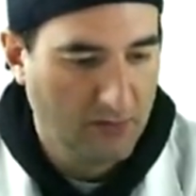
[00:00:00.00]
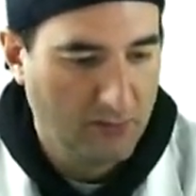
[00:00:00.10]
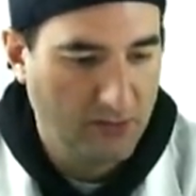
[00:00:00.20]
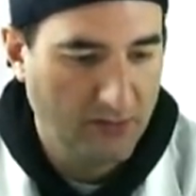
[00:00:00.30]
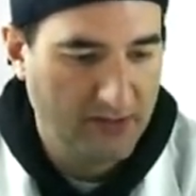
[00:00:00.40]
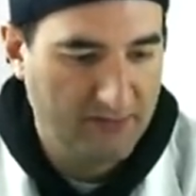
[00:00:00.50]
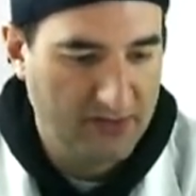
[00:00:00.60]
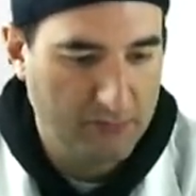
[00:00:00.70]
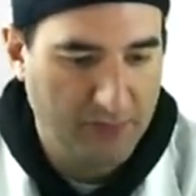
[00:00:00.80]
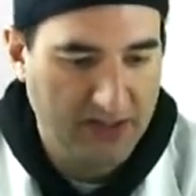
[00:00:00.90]
We don't have
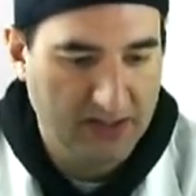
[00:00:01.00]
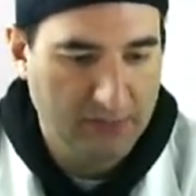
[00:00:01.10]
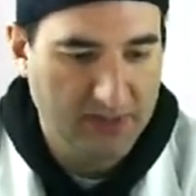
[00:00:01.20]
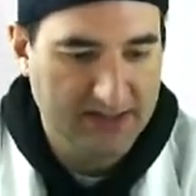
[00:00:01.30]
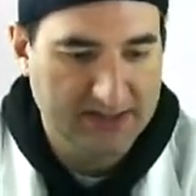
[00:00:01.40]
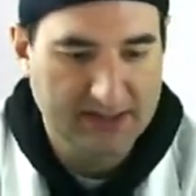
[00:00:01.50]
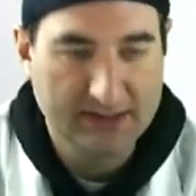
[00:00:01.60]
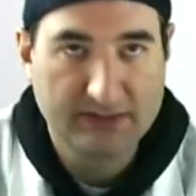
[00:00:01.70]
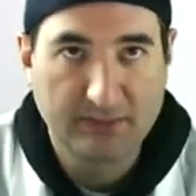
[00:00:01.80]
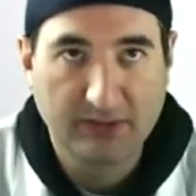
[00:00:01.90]
any bendy
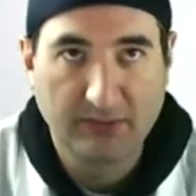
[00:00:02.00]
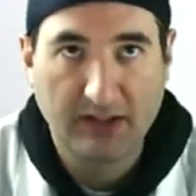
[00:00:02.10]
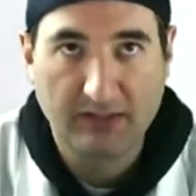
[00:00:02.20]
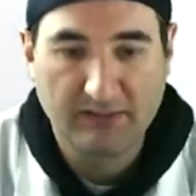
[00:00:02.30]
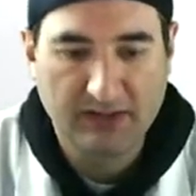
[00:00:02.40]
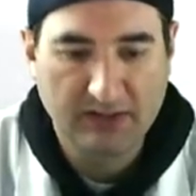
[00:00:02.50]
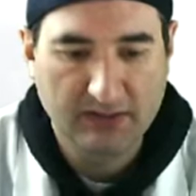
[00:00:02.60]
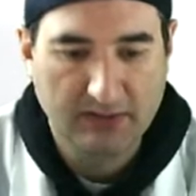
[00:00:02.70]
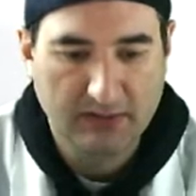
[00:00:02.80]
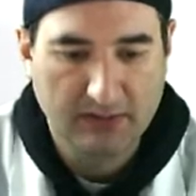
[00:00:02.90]
pieces. We don't have any,
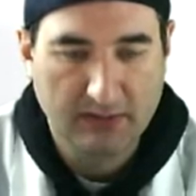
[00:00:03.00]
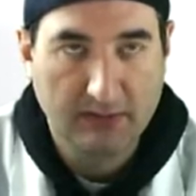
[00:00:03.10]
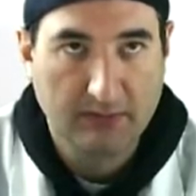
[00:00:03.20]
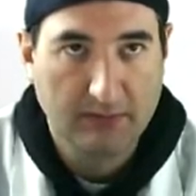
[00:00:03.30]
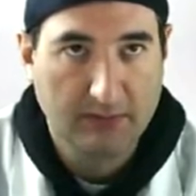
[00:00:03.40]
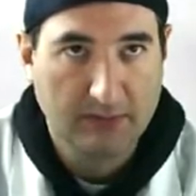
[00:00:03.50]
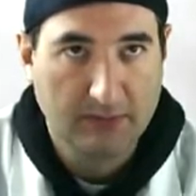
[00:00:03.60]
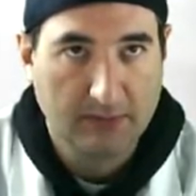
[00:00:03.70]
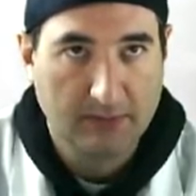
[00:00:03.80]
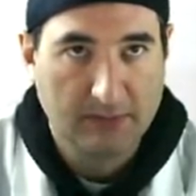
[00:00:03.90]

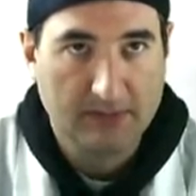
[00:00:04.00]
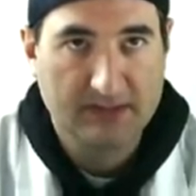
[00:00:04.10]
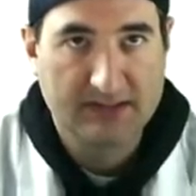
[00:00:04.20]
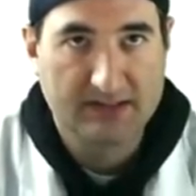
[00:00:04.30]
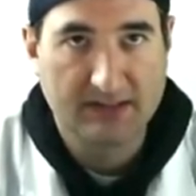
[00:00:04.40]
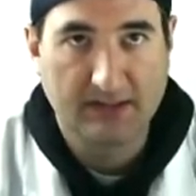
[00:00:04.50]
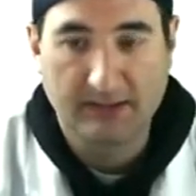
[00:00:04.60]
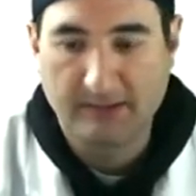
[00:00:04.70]
let's see.